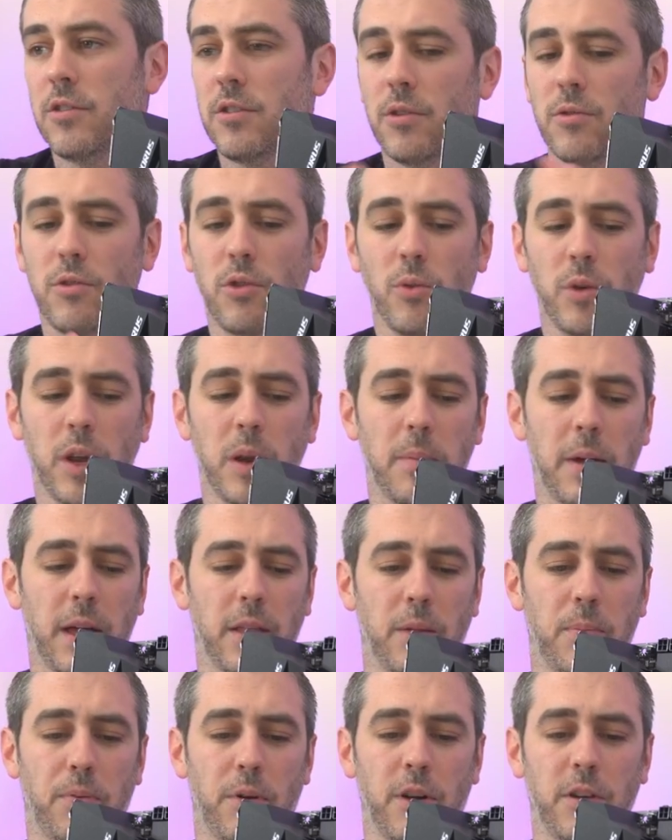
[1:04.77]
So talking
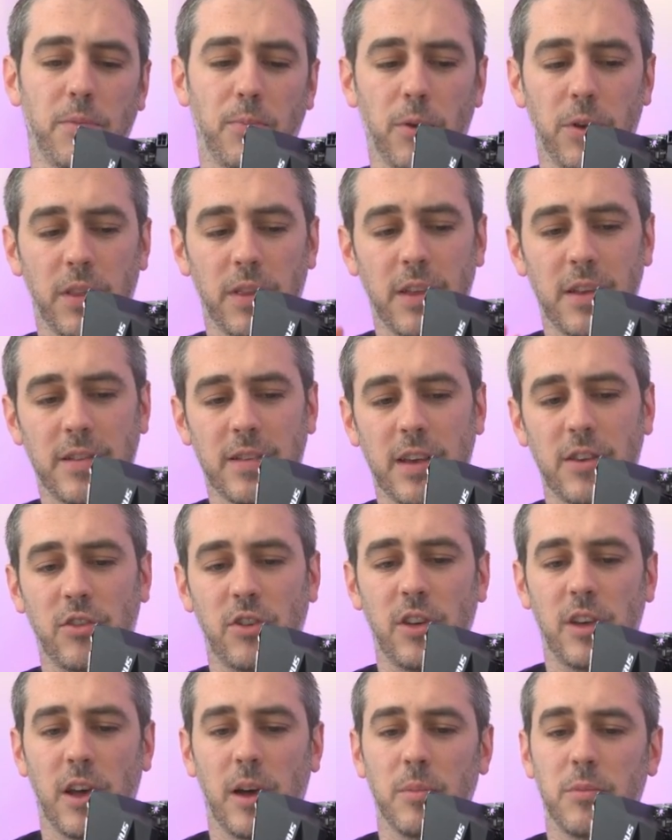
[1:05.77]
about the price point, this
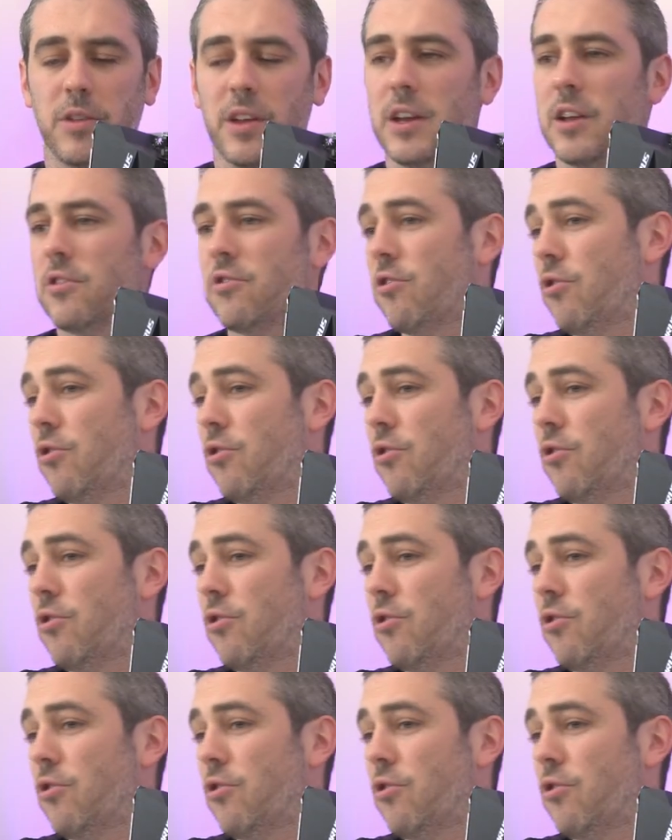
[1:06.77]
actually comes in at